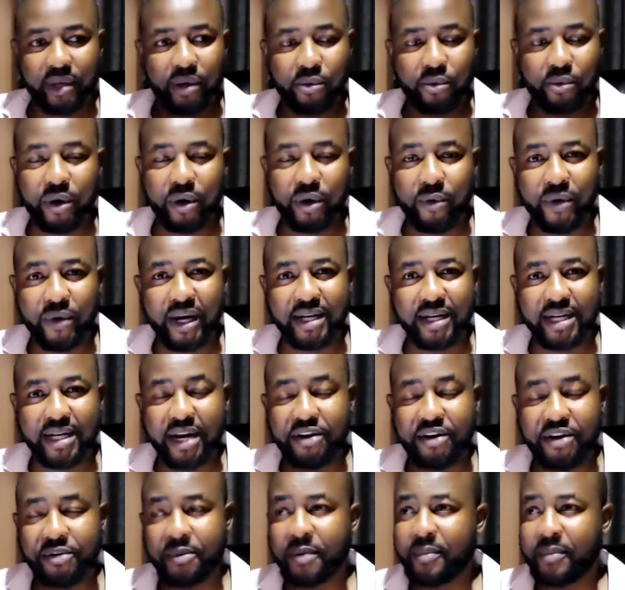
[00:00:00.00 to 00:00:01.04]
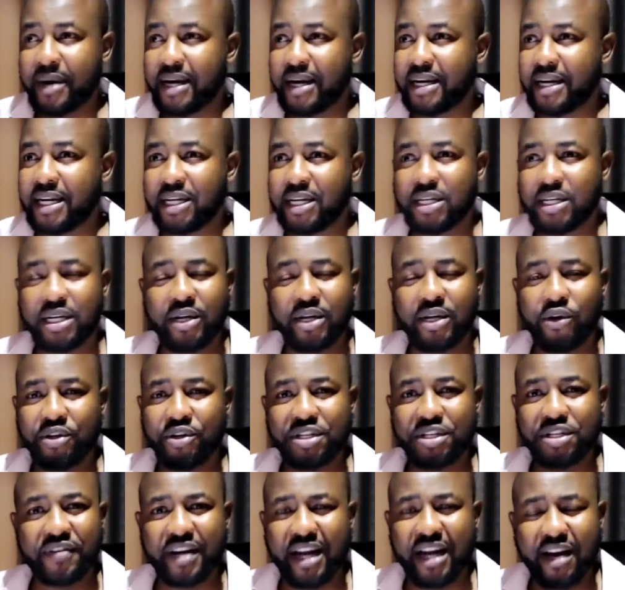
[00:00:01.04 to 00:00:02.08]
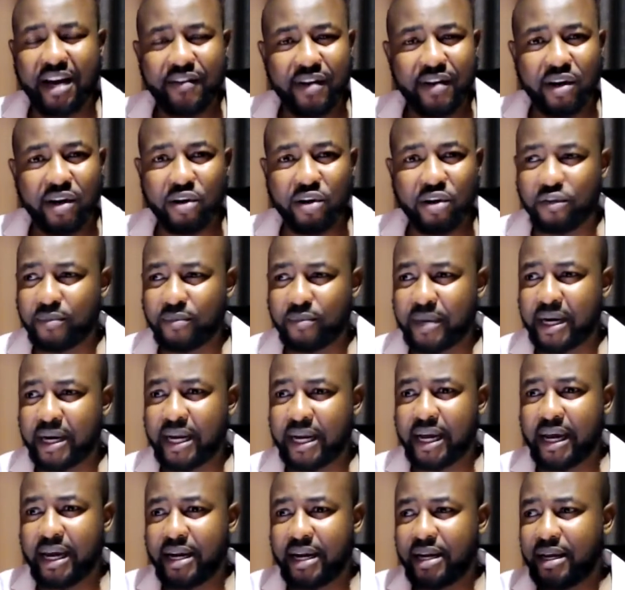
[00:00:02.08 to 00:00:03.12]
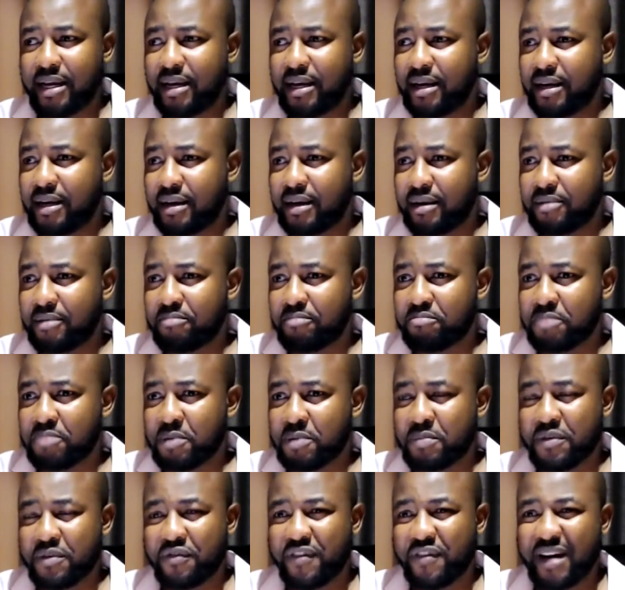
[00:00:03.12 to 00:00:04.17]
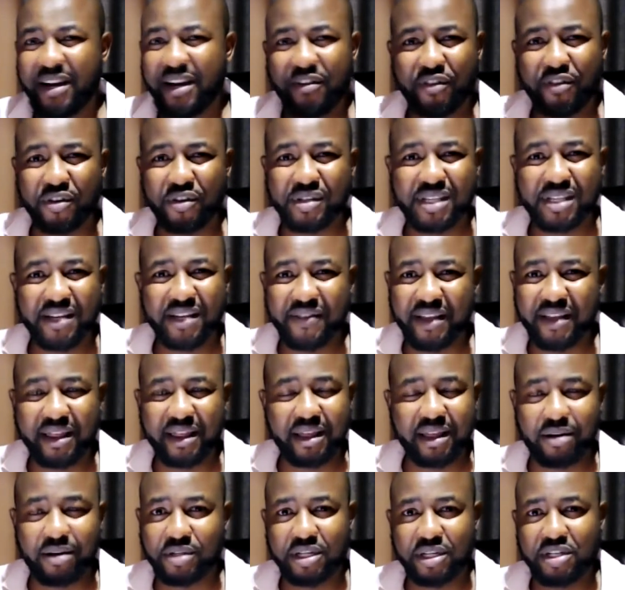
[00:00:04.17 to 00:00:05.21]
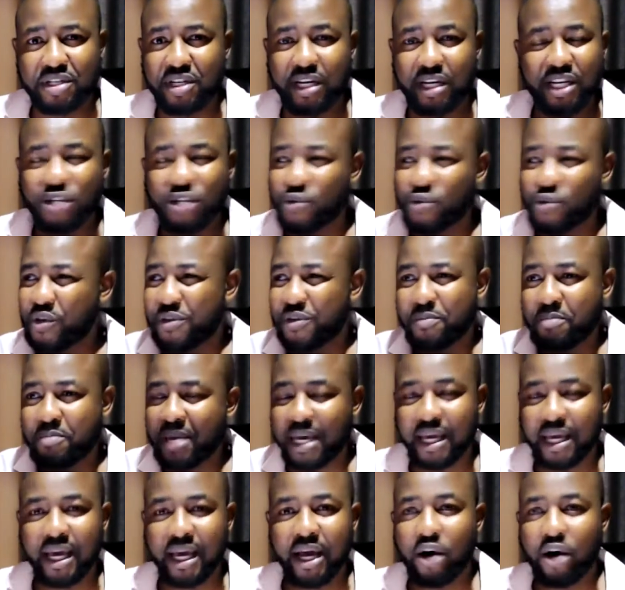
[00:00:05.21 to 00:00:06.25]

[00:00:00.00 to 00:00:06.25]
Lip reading: We went, I remember I didn't not even have a lot of money. I had maybe 5 or 7,000 shillings with me.